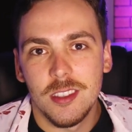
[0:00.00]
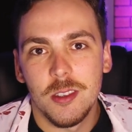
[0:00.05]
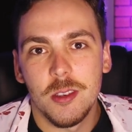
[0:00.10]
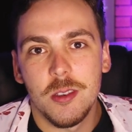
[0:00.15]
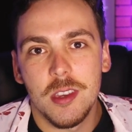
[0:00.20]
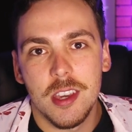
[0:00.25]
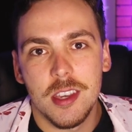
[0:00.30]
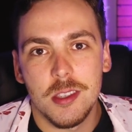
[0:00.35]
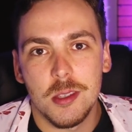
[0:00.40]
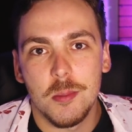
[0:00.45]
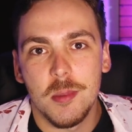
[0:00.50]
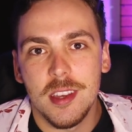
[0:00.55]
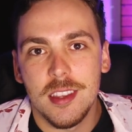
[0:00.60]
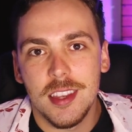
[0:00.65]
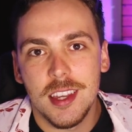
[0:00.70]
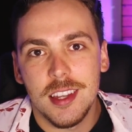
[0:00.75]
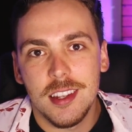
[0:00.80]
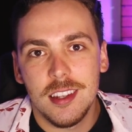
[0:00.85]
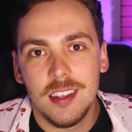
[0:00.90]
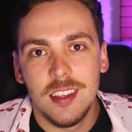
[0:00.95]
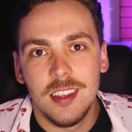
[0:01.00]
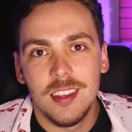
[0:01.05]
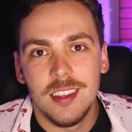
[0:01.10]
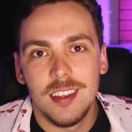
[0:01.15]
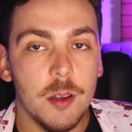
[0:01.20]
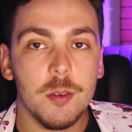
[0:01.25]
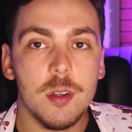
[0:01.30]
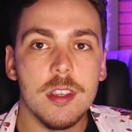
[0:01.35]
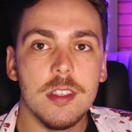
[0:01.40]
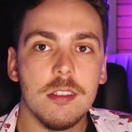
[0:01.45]
who cares about that?
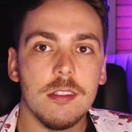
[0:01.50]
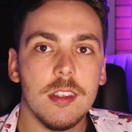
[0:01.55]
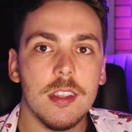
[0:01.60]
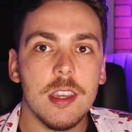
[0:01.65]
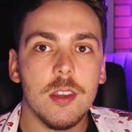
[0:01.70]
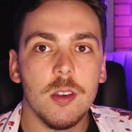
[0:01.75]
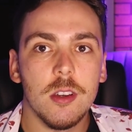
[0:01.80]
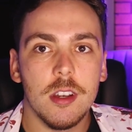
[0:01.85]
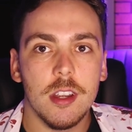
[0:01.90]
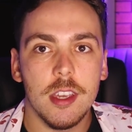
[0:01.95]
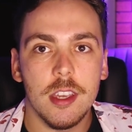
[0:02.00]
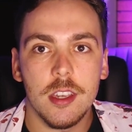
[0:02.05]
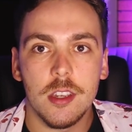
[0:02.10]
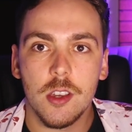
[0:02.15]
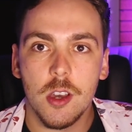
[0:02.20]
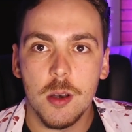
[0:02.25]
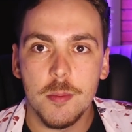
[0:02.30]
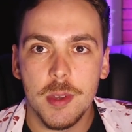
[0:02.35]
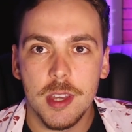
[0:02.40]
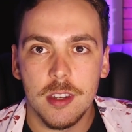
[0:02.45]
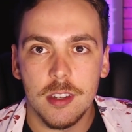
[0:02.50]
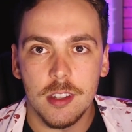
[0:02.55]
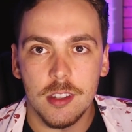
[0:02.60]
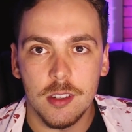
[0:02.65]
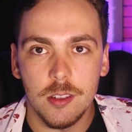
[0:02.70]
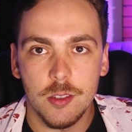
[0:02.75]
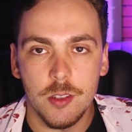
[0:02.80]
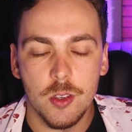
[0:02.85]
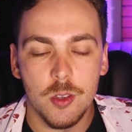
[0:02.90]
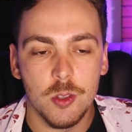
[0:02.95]
I recently got a comment
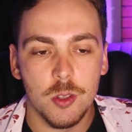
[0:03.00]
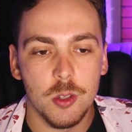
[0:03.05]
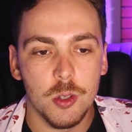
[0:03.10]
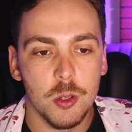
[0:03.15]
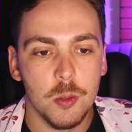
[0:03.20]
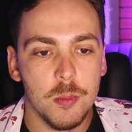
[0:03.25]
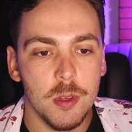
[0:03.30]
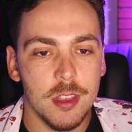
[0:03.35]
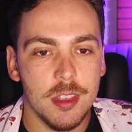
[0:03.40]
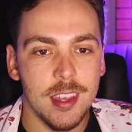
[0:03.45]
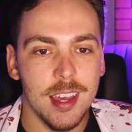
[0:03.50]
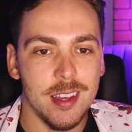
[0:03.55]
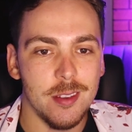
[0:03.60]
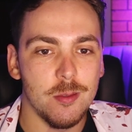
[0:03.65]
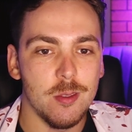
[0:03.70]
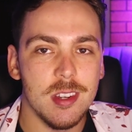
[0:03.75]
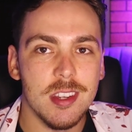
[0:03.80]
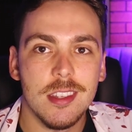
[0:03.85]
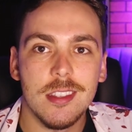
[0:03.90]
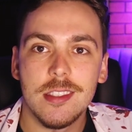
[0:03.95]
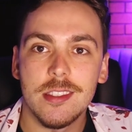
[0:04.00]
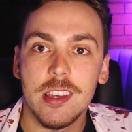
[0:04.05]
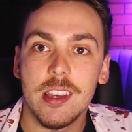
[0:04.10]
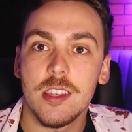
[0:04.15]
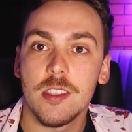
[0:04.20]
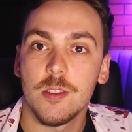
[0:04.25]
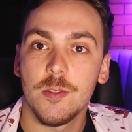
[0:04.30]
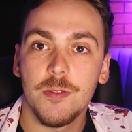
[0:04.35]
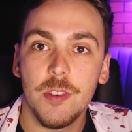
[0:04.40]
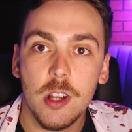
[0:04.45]
on YouTube that reads as